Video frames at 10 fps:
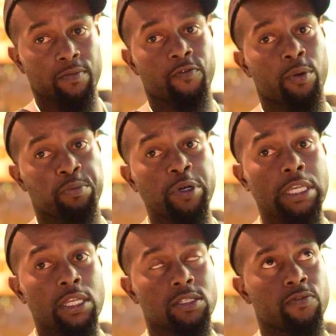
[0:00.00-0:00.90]
from
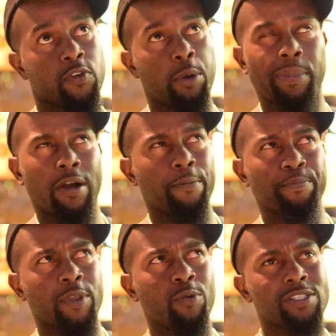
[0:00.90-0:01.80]
bookings.
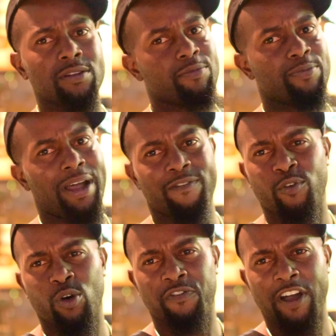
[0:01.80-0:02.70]
It wasn't about
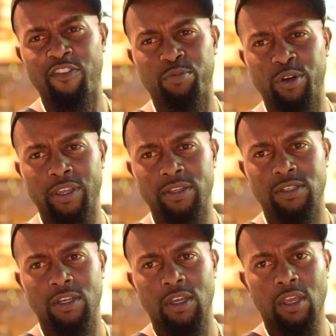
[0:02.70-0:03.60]
4 or 5
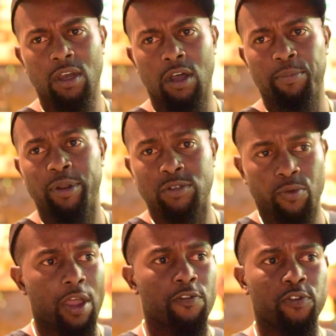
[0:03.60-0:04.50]
bookings, but it was
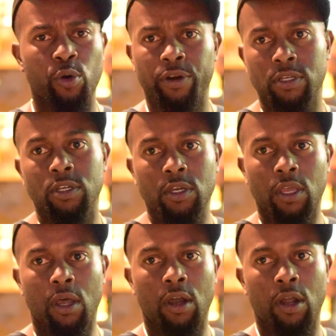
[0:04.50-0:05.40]
around Florida,
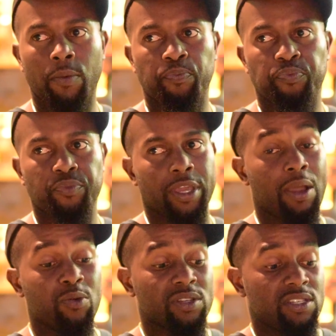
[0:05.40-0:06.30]
and I
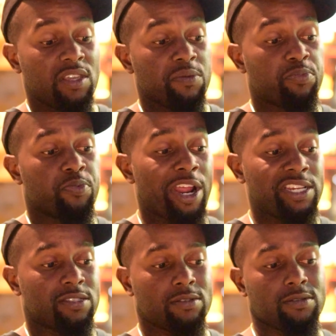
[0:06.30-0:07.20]
wasn't even
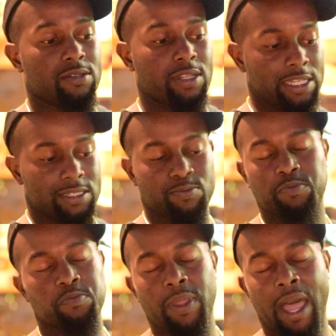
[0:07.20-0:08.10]
priced as
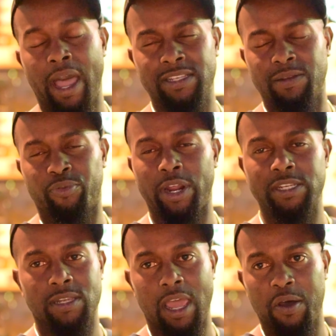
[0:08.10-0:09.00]
high as I'm
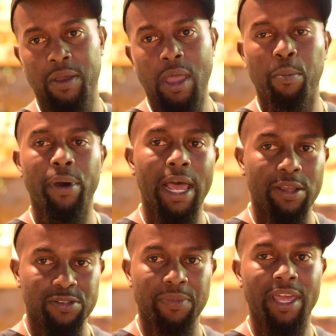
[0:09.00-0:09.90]
priced now. But
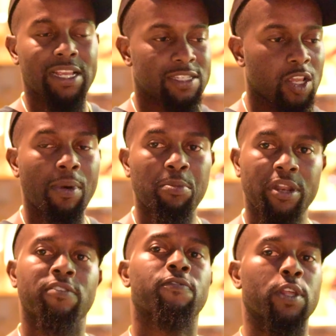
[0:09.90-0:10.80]
I saw my
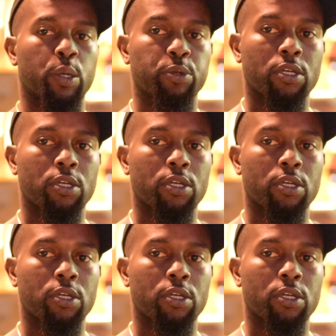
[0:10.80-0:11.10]
money flip,